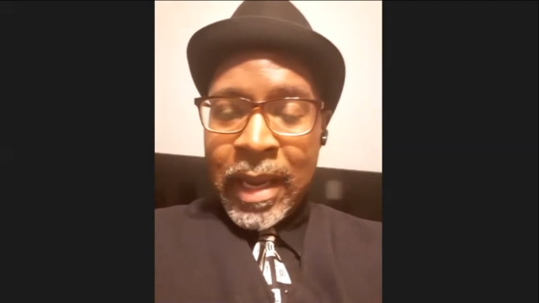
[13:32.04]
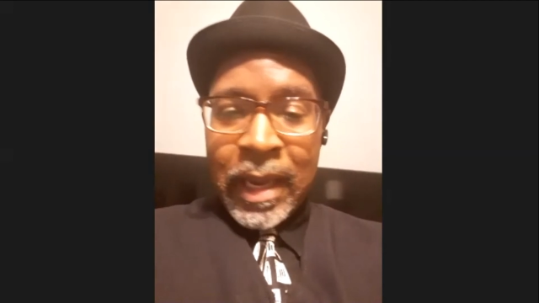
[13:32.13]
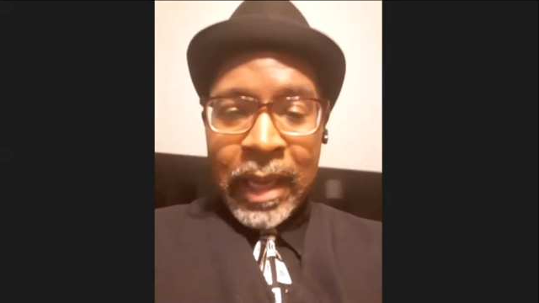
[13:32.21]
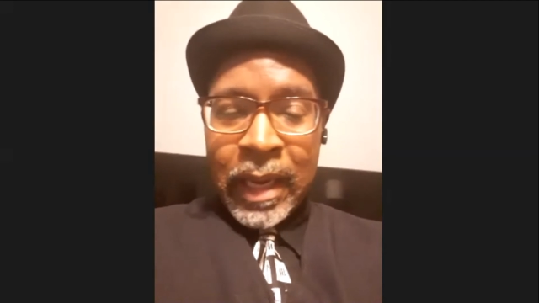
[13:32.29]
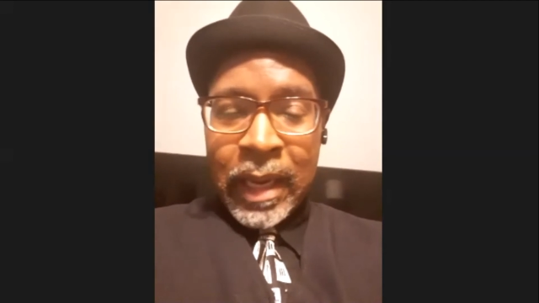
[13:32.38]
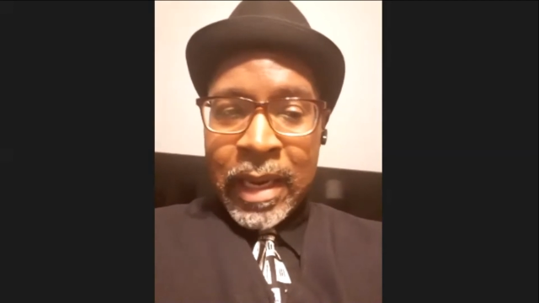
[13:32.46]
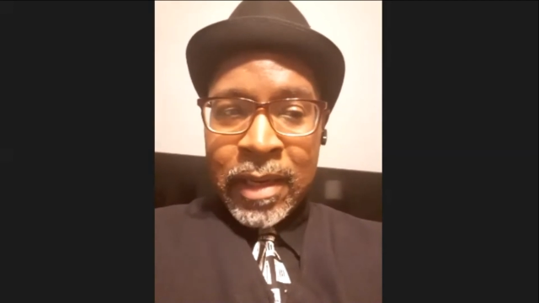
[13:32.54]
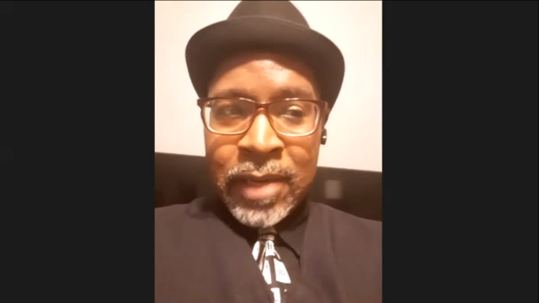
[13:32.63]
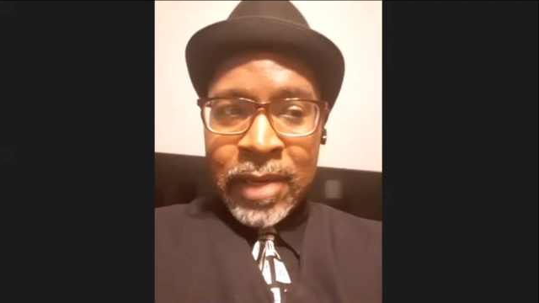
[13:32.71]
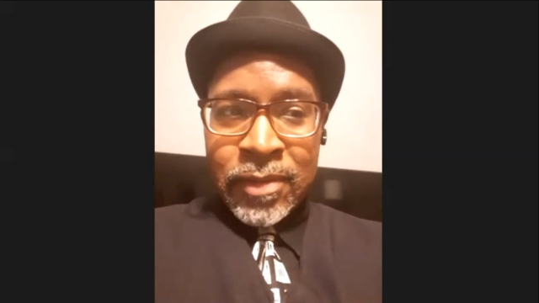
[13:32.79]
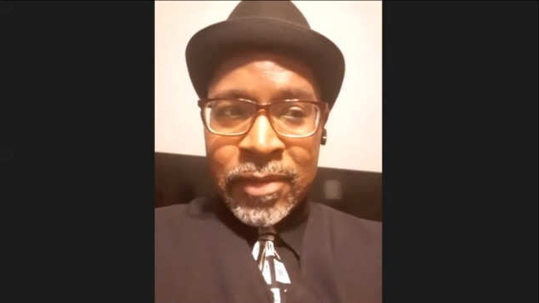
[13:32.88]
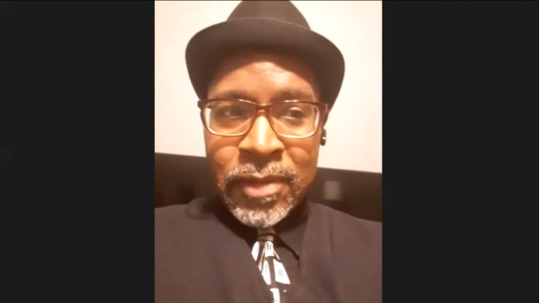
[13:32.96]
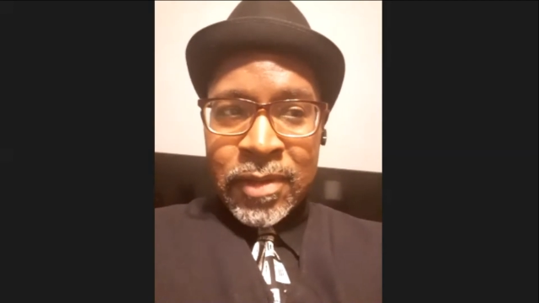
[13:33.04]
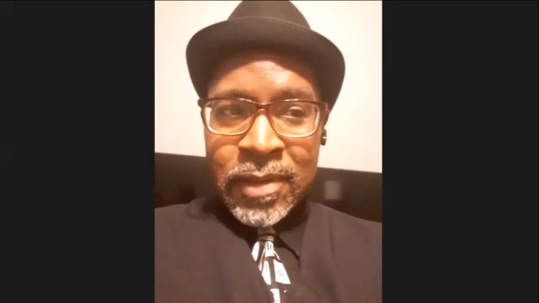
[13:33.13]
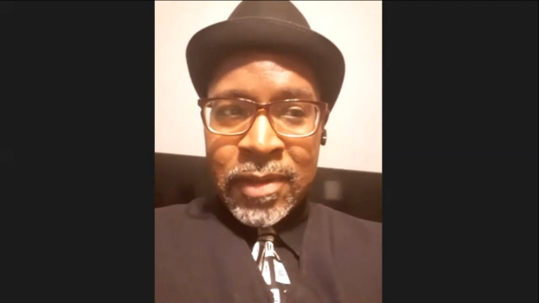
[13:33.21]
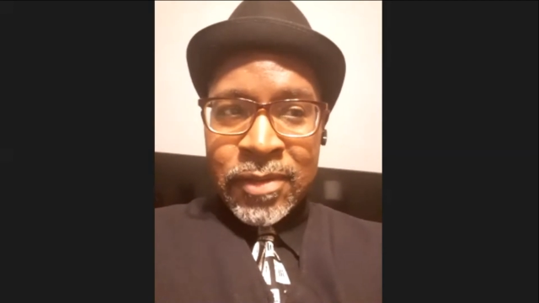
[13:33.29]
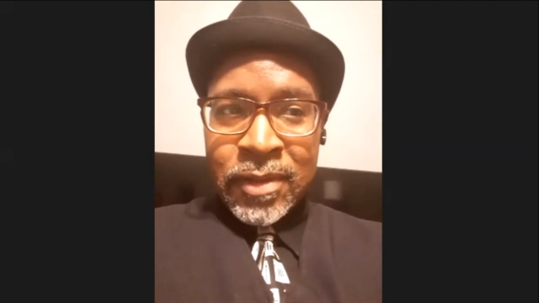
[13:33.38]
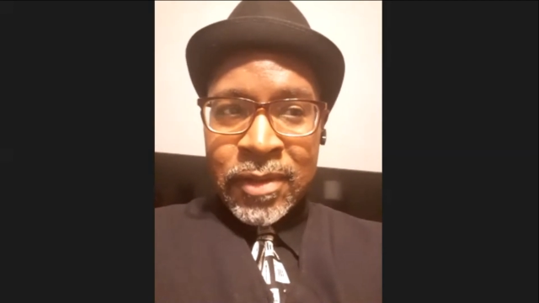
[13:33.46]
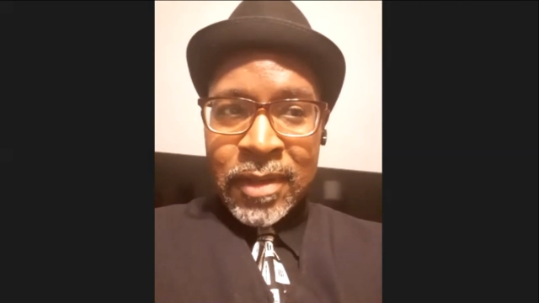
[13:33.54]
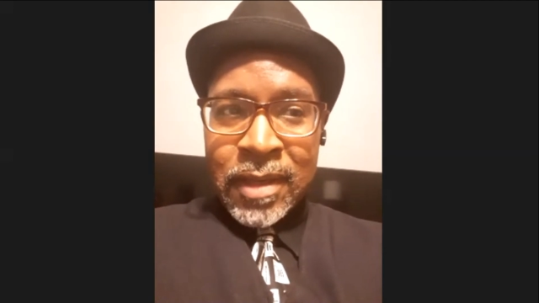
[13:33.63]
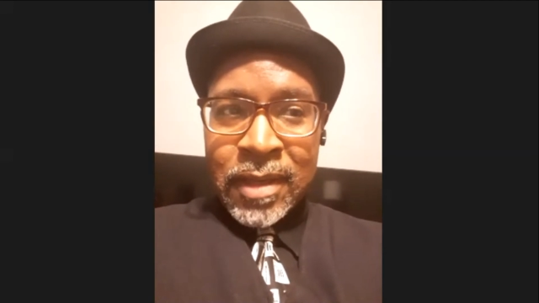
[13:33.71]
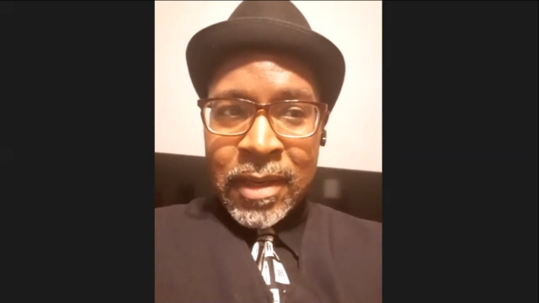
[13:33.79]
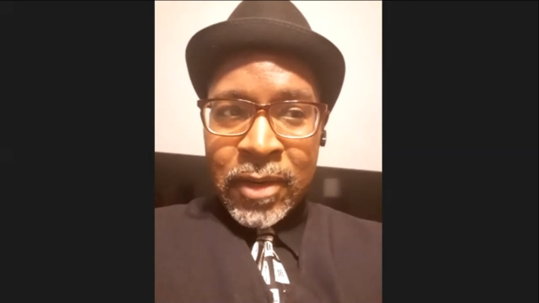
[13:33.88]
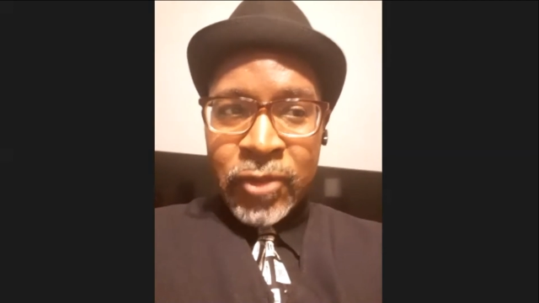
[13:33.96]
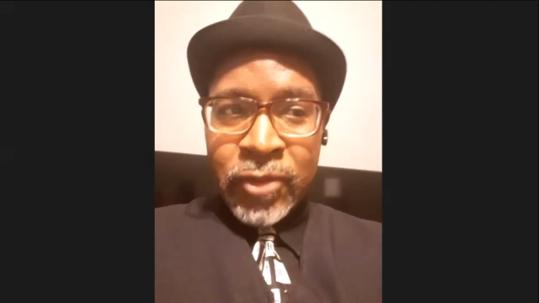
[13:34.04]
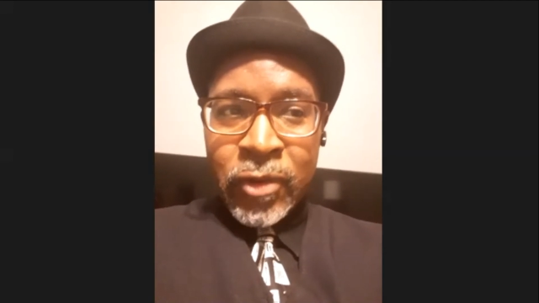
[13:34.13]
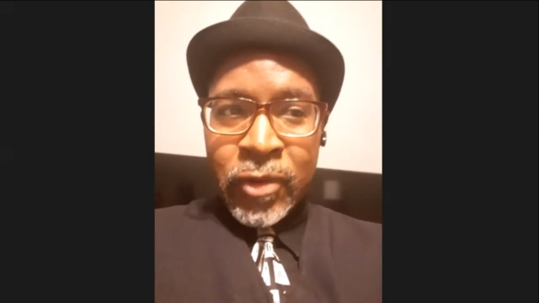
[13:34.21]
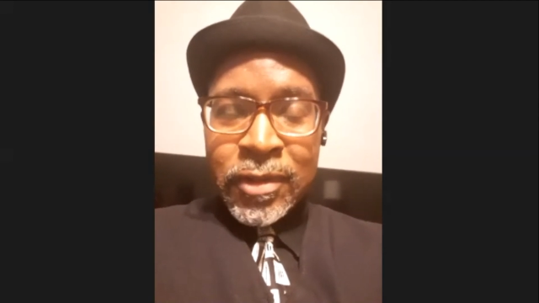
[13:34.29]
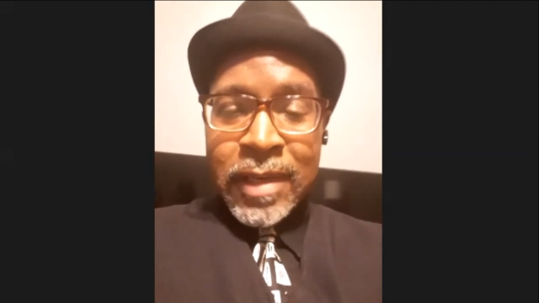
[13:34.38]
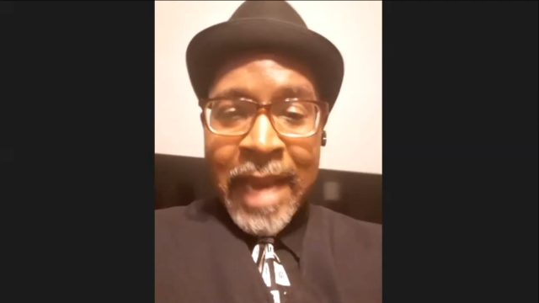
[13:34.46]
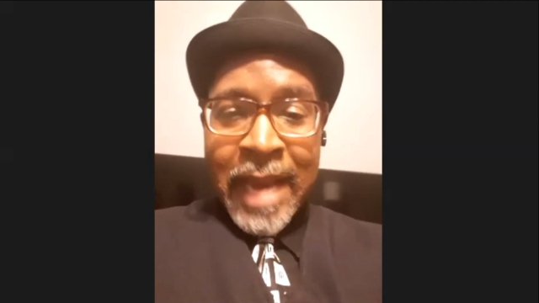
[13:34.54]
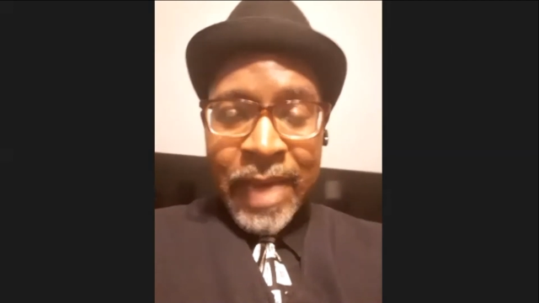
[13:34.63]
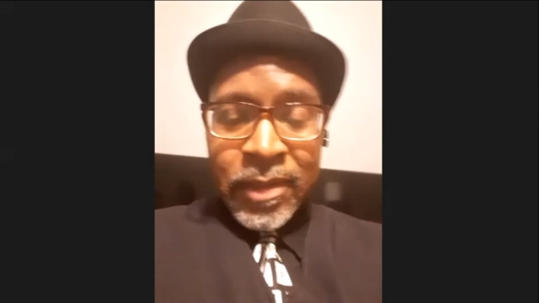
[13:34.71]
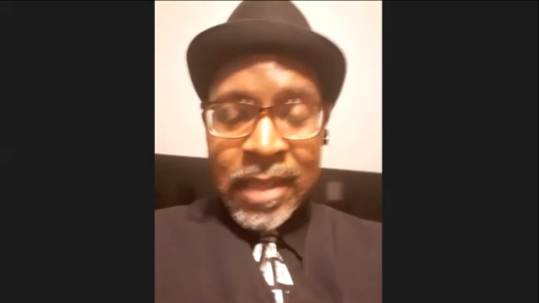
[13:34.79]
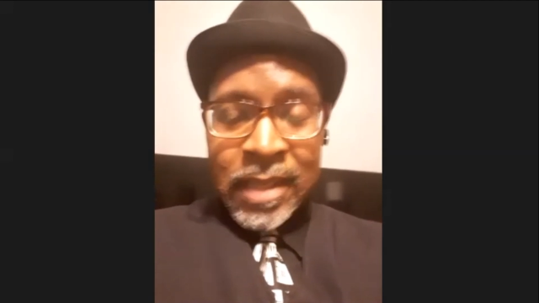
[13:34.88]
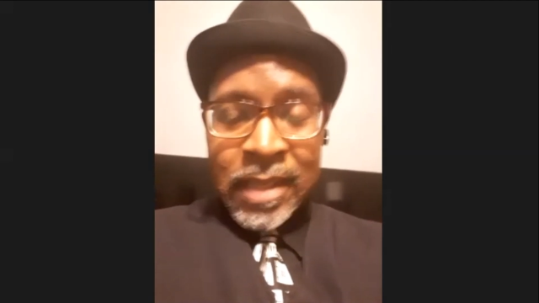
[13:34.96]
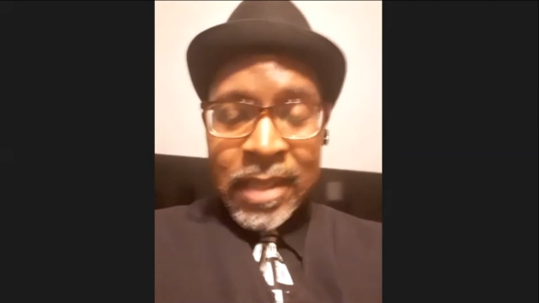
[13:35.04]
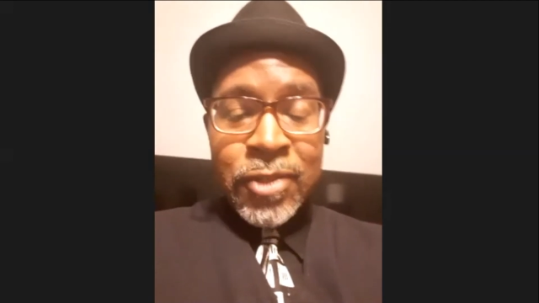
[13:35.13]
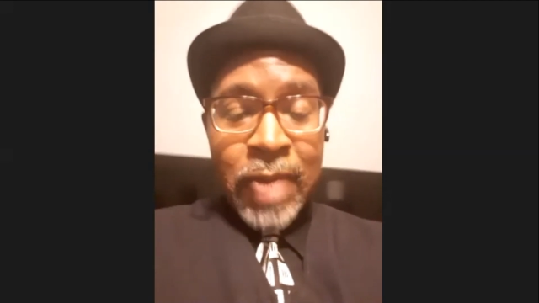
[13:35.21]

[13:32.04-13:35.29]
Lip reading: it's a certain tenacity that you have